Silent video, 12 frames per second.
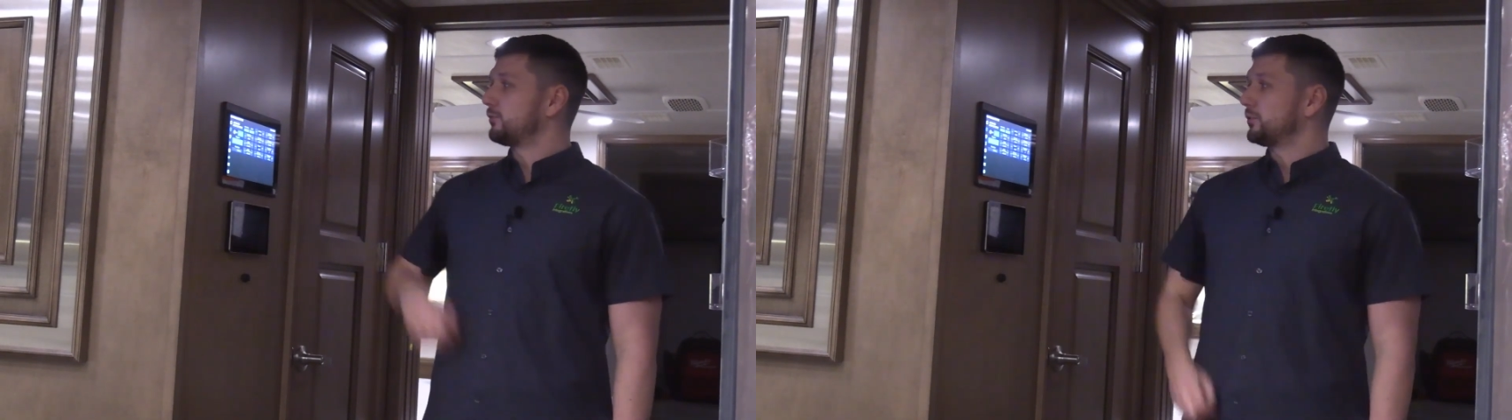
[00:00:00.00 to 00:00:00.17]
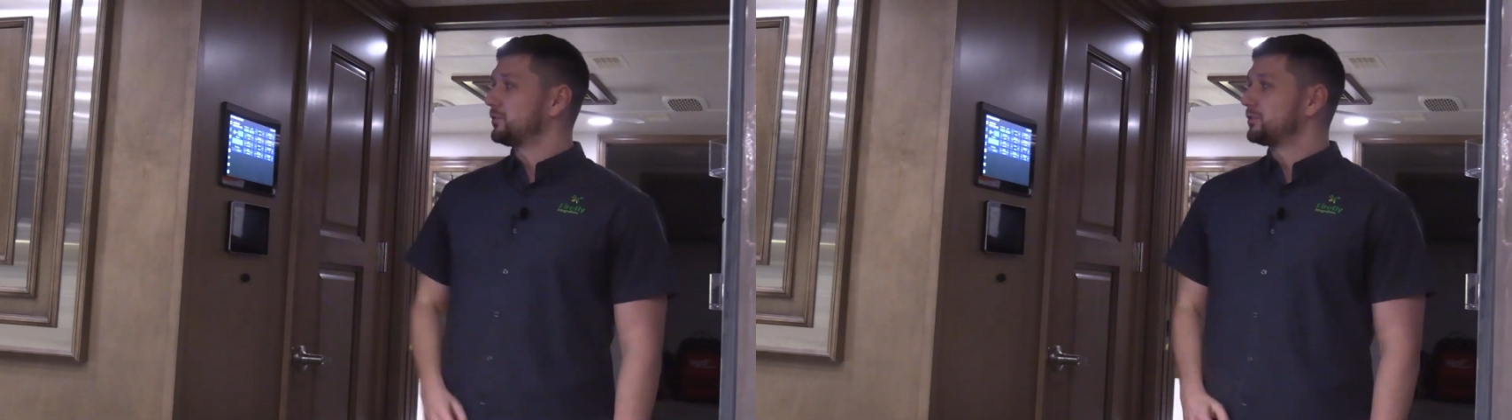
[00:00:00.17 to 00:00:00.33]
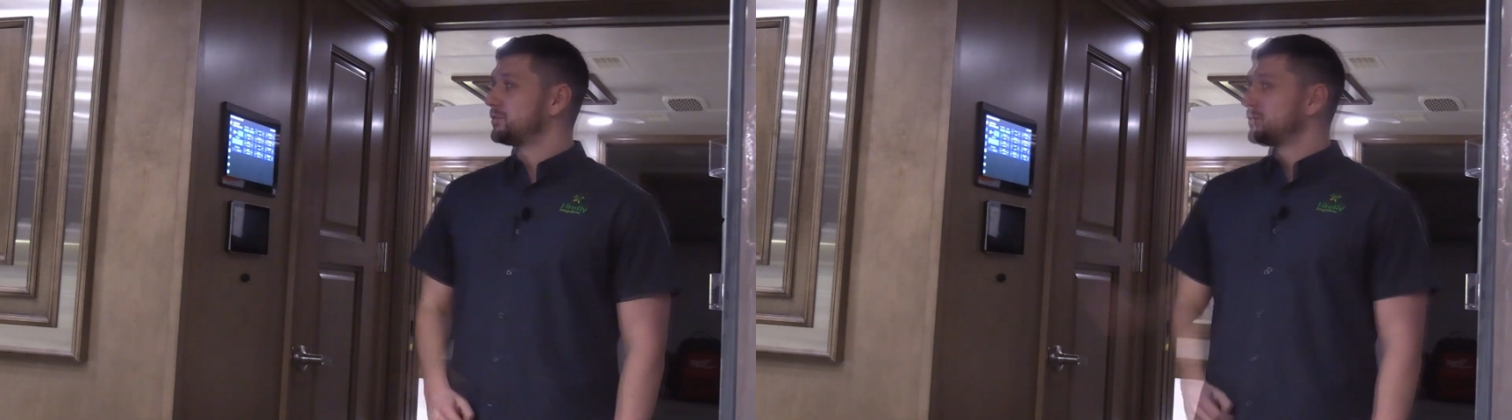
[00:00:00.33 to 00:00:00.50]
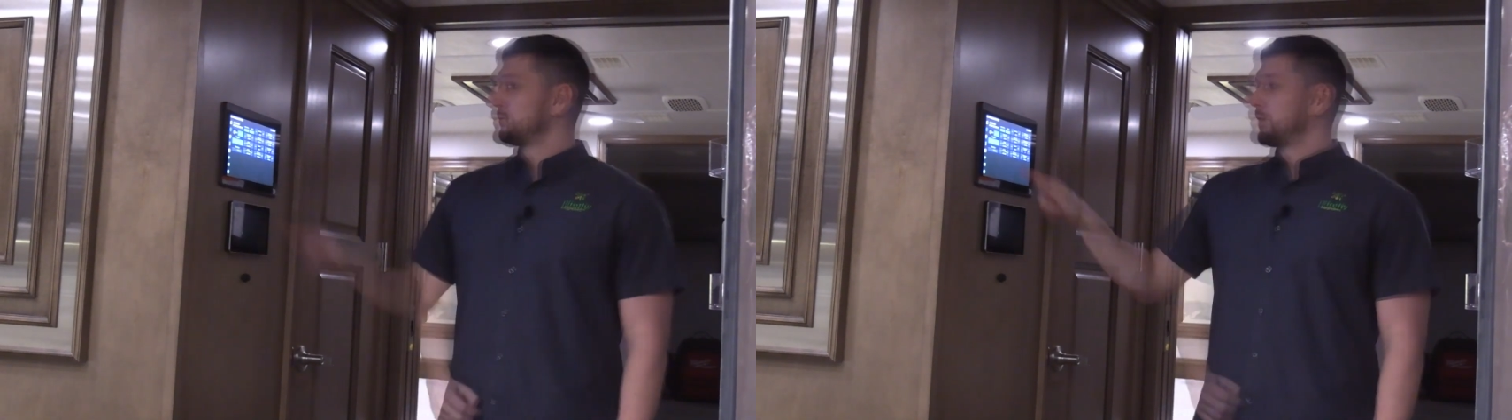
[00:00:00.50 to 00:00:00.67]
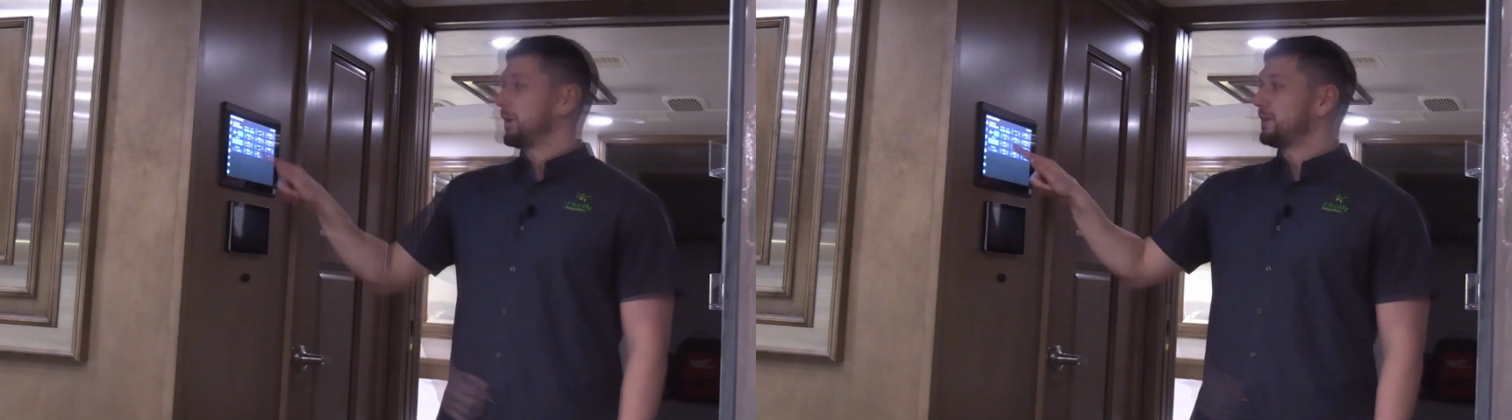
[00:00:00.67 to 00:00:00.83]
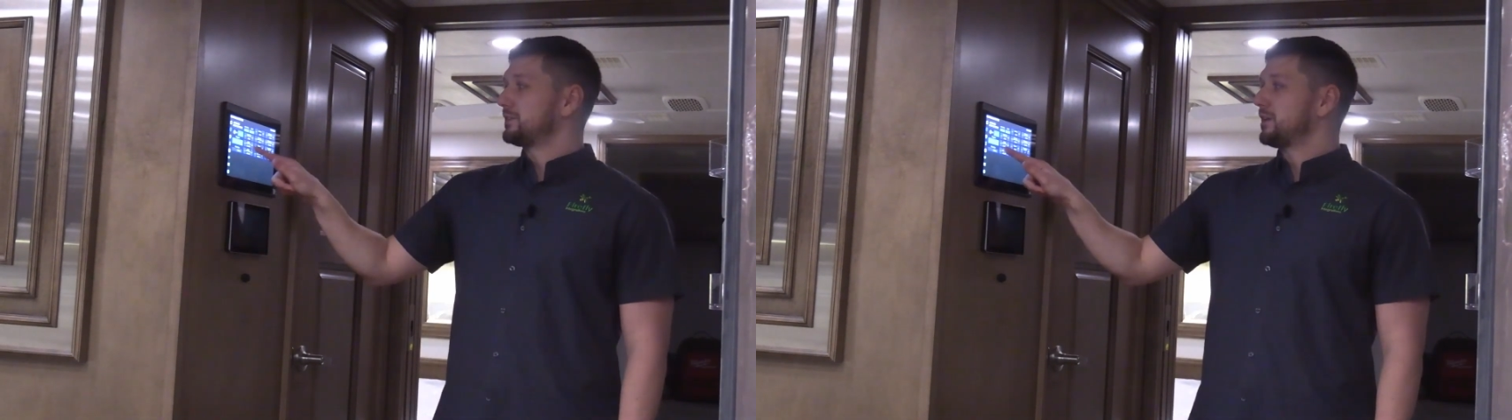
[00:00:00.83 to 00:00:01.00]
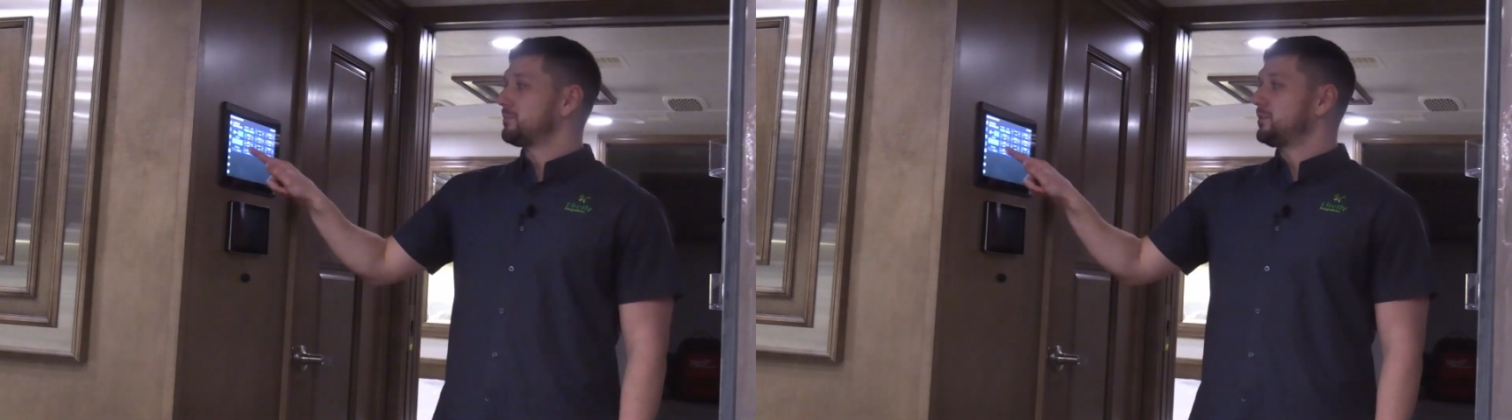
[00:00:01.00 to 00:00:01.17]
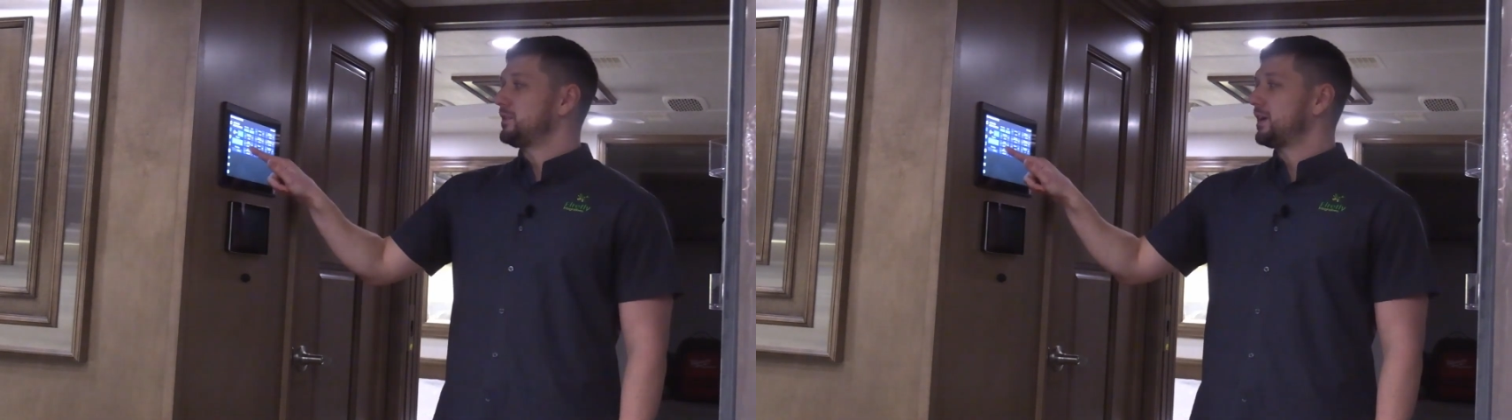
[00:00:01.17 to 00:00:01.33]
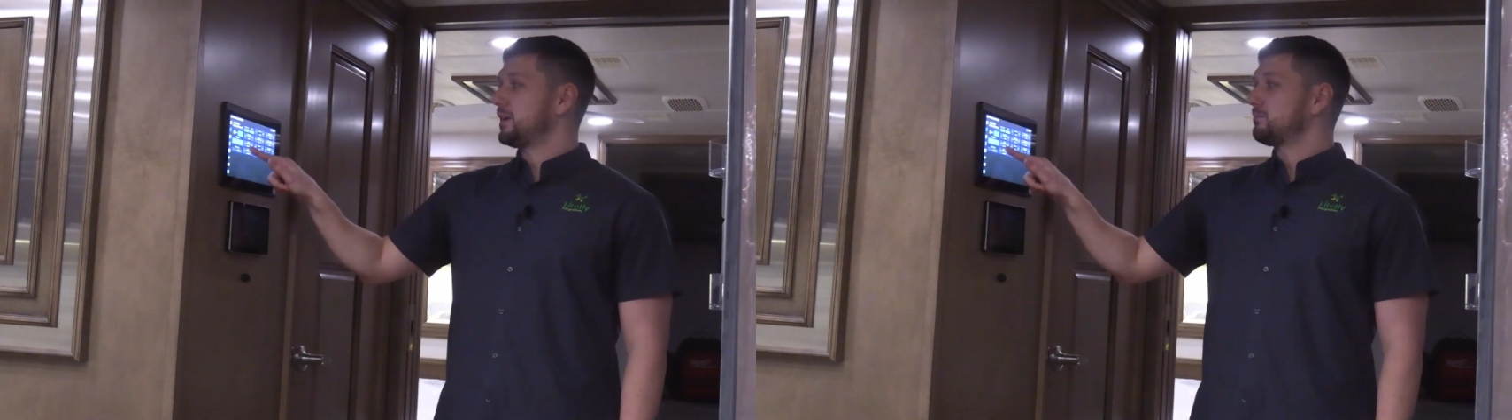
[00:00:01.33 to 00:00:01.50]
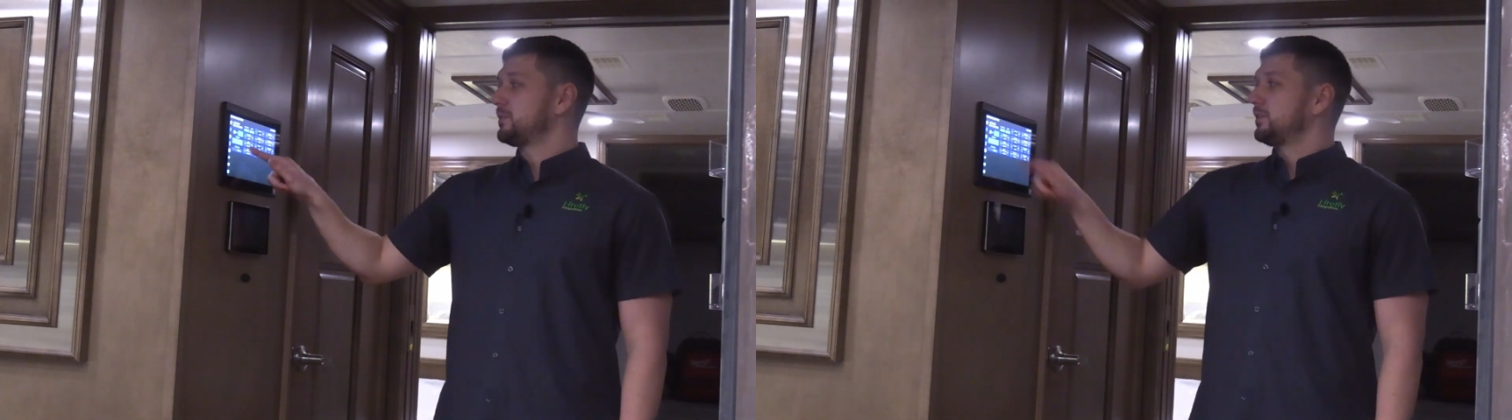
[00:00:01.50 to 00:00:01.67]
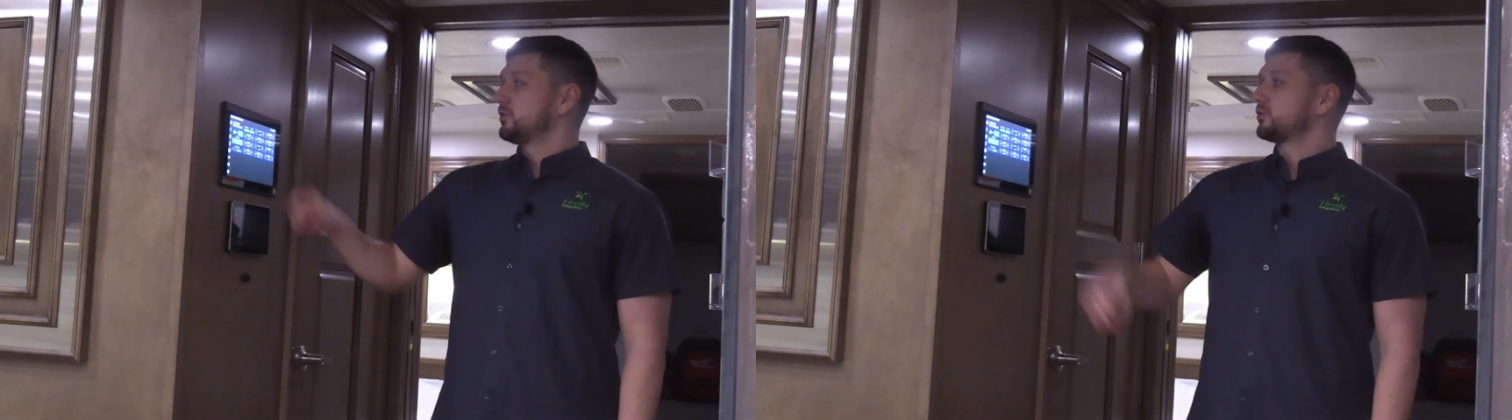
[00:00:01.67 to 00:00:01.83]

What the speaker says: voltage right at 10 p.m.